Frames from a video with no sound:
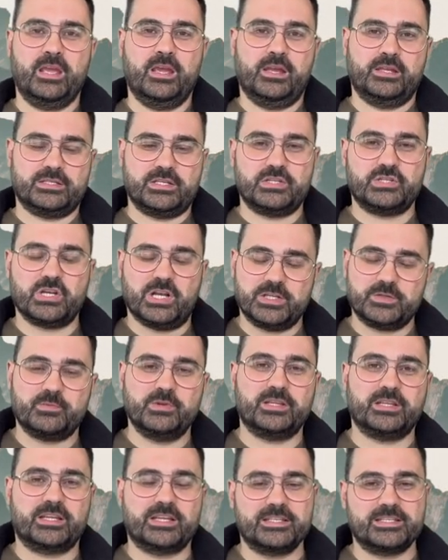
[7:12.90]
See,
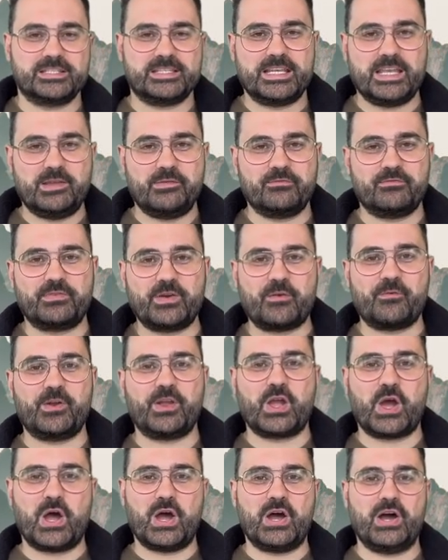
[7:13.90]
judgment can seem very
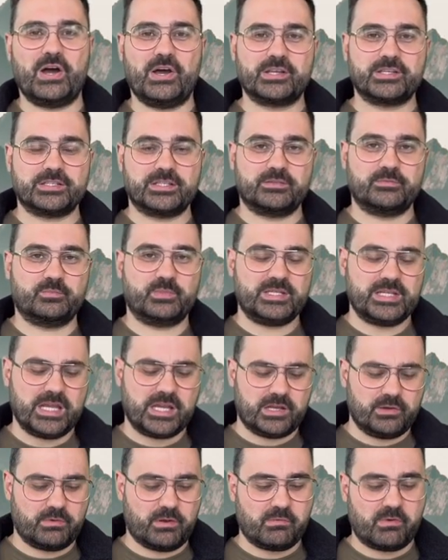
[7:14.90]
harsh, and particularly
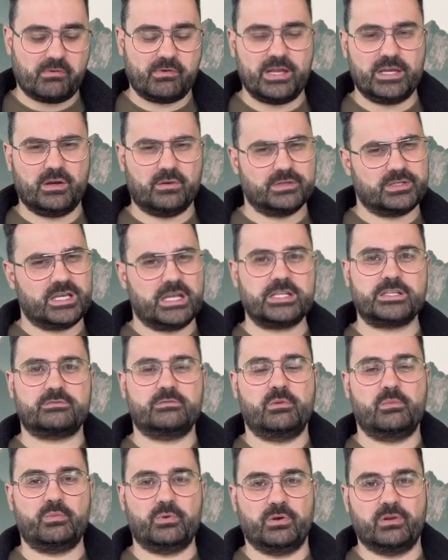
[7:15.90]
when we read Old
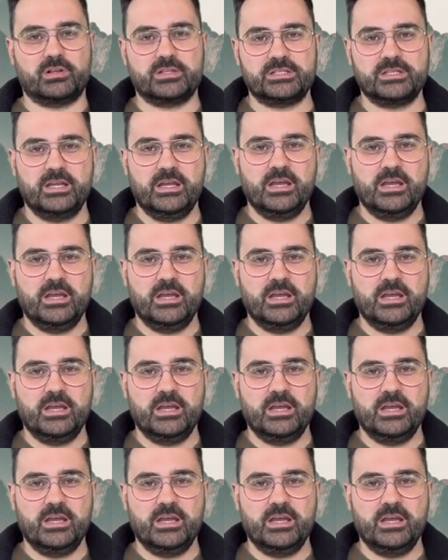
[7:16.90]
Testament books,